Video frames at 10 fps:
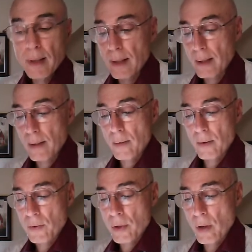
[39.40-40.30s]
And
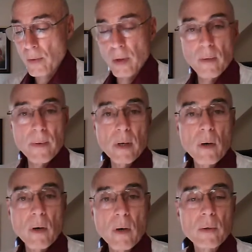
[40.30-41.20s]
the tone of the
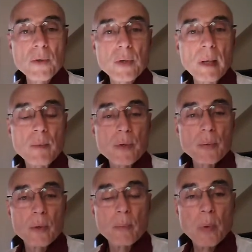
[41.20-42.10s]
article seems
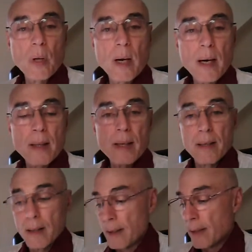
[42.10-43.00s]
to imply
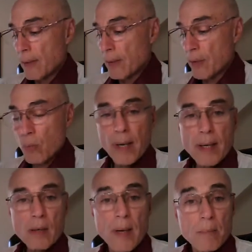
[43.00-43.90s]
that the
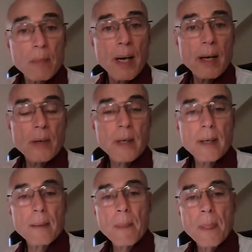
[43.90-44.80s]
writer admired
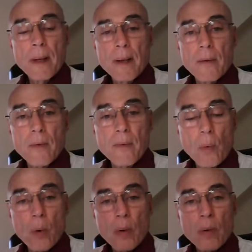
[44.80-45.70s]
him
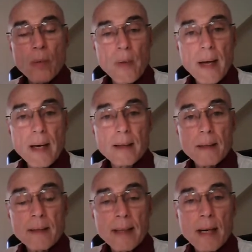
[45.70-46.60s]
for that
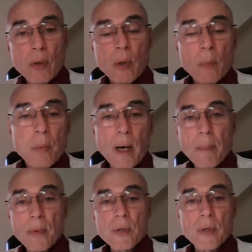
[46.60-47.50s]
narrow
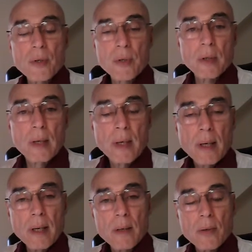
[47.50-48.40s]
proposition,
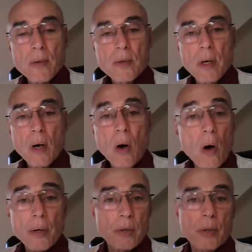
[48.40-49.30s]
his
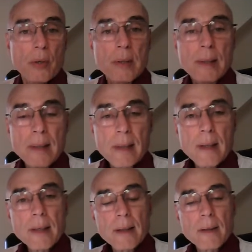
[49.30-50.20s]
ardor
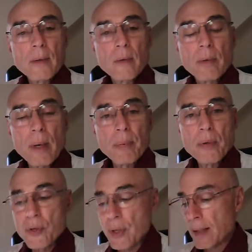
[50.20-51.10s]
in
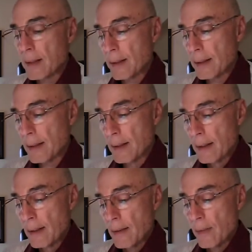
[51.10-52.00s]

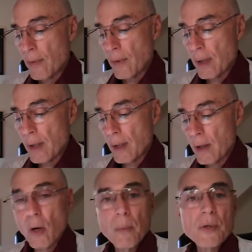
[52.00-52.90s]
representing the
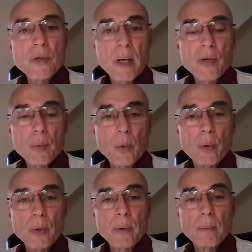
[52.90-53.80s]

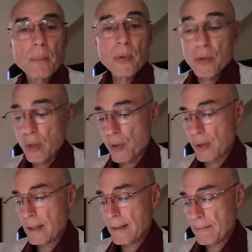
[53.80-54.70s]
homosexual
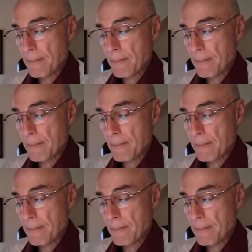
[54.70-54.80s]
position.